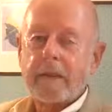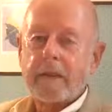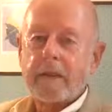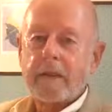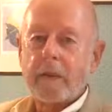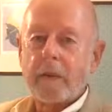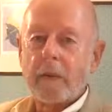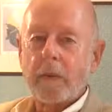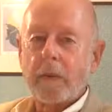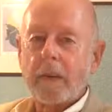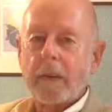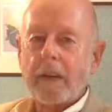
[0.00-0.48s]

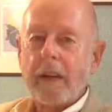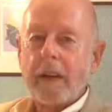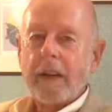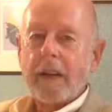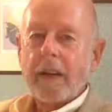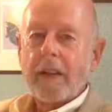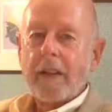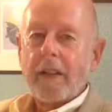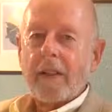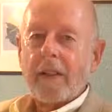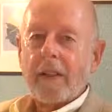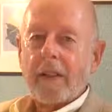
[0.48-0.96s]
So
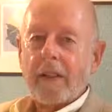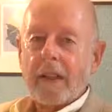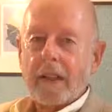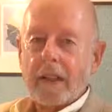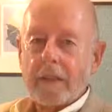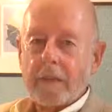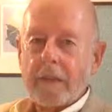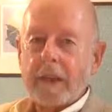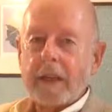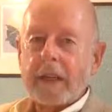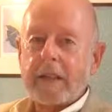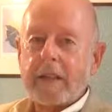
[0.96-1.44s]

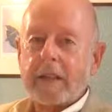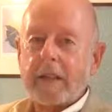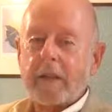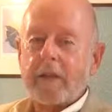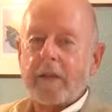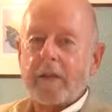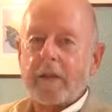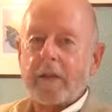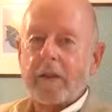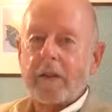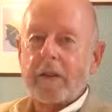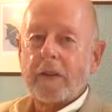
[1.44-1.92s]
that's my
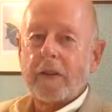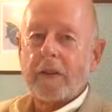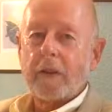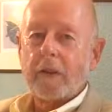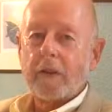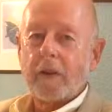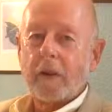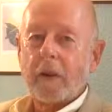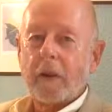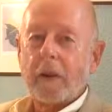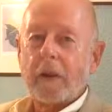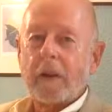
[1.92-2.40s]
tip for
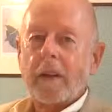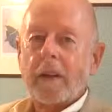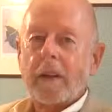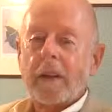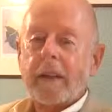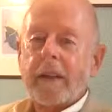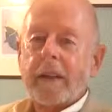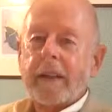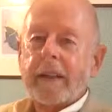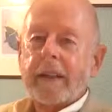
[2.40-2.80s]
this fall.